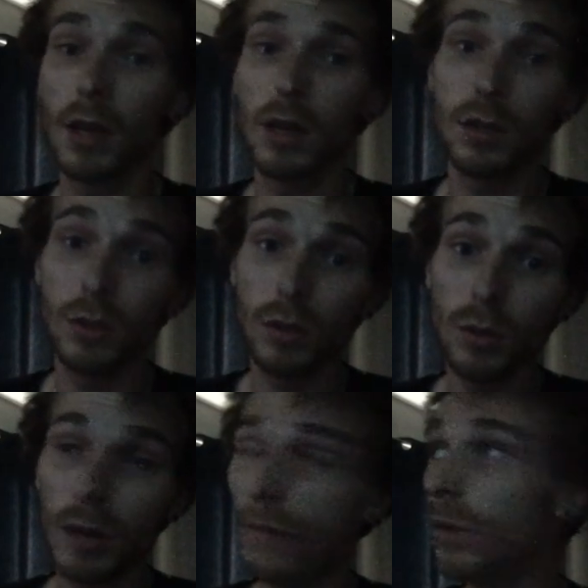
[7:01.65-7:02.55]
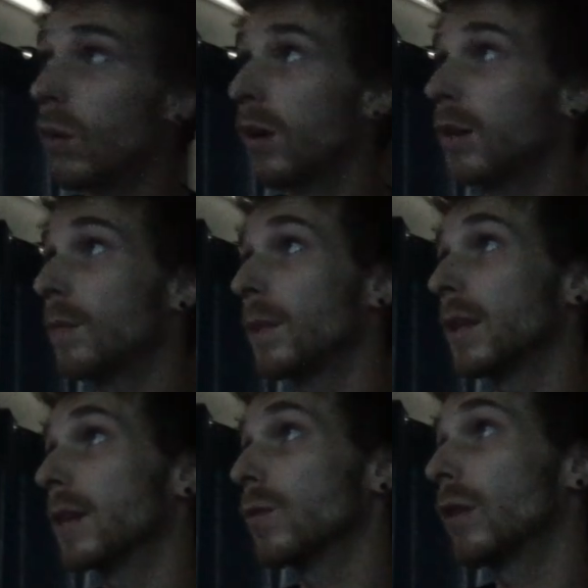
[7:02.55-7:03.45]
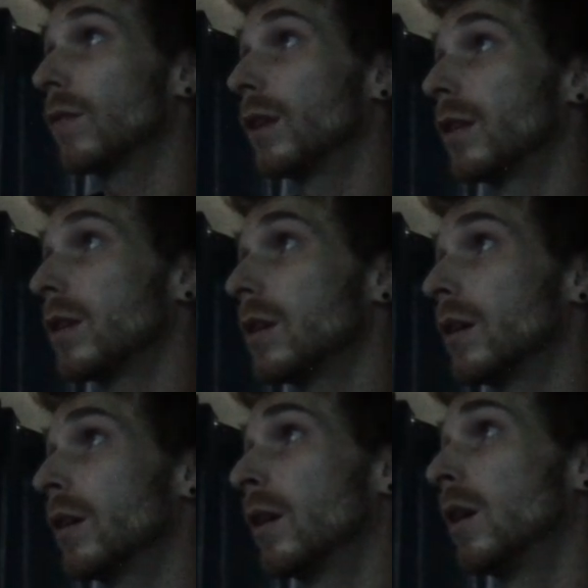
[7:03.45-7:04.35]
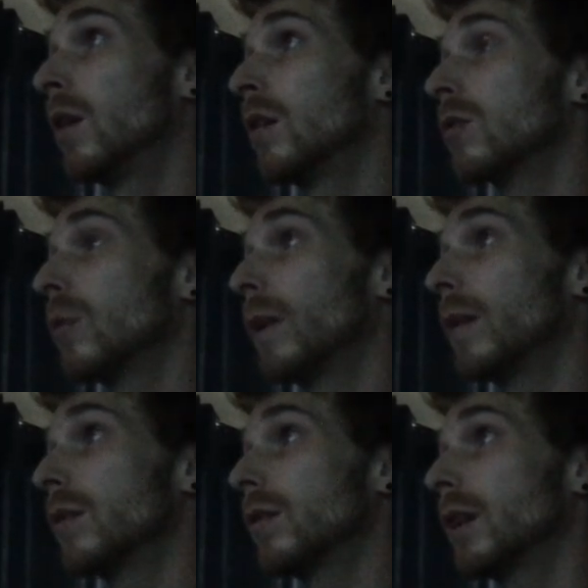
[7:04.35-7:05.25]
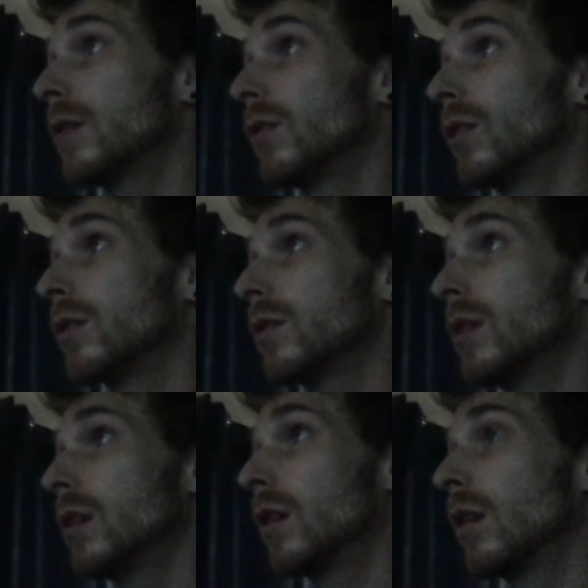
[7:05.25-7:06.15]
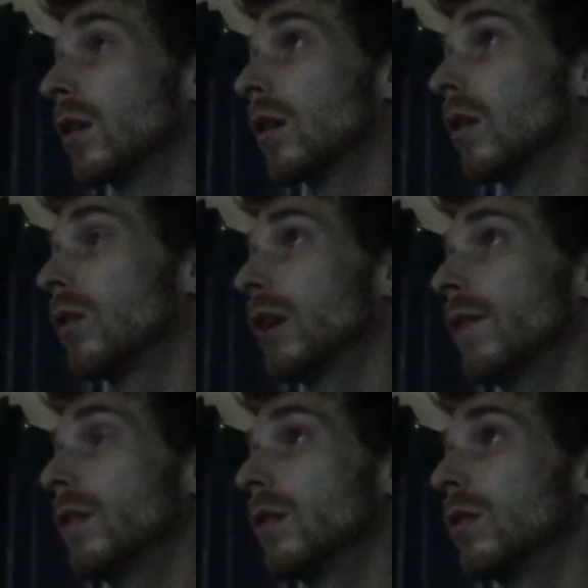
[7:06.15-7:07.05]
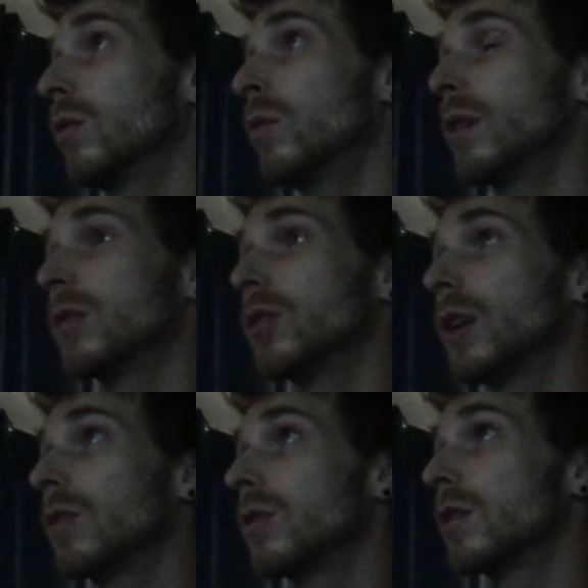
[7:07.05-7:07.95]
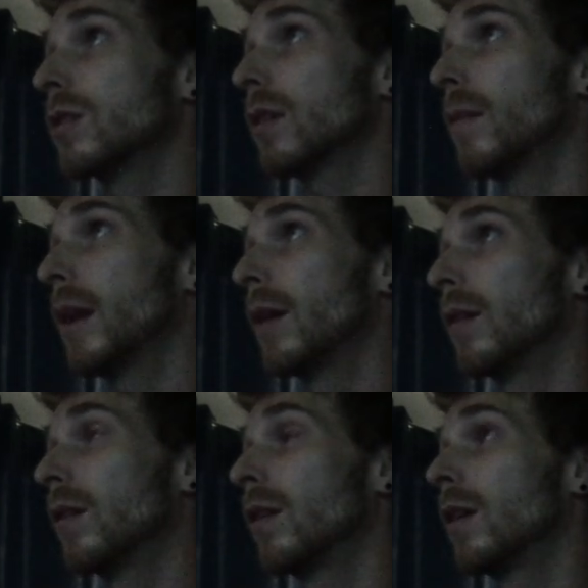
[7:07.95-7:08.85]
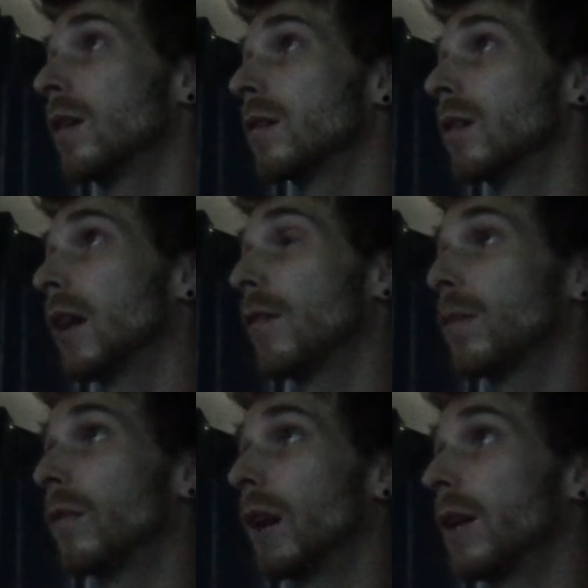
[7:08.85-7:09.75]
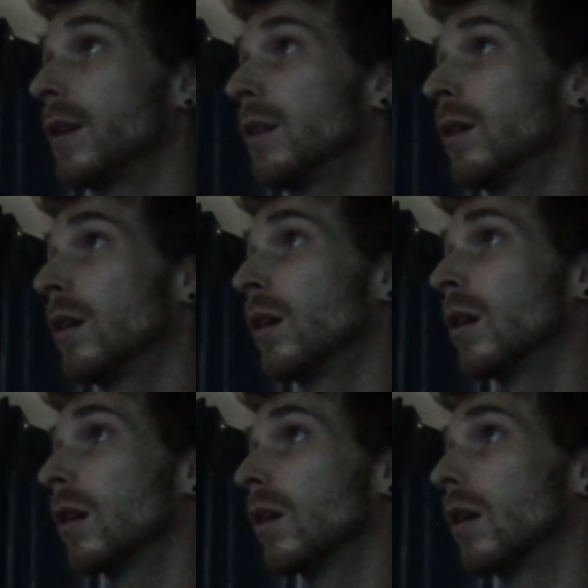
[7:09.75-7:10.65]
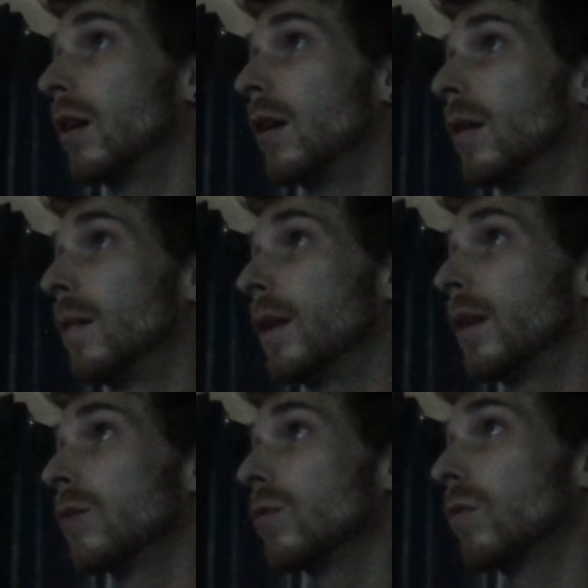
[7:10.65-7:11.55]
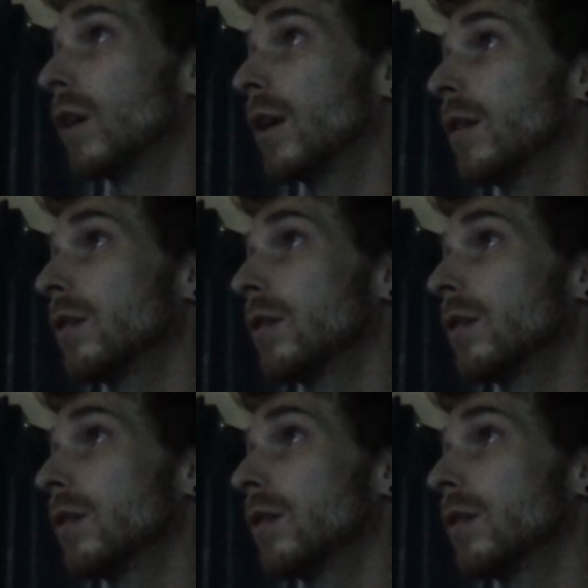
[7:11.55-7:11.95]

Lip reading: You can do whatever you want, but that's what I've done here. So basically, as you can see, all you have to do is change this command that I've provided. And it's right.